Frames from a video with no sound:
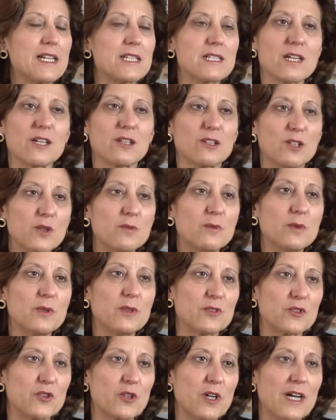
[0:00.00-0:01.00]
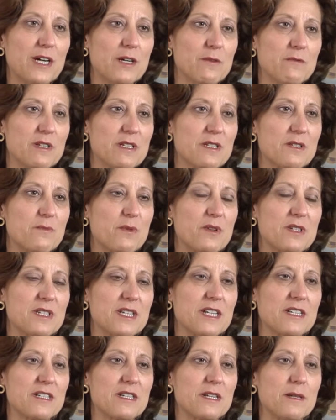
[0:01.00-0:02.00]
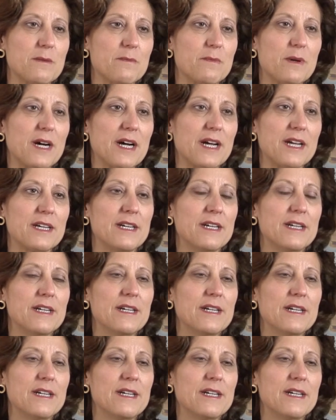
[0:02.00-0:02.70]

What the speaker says: as a global trial, was presented by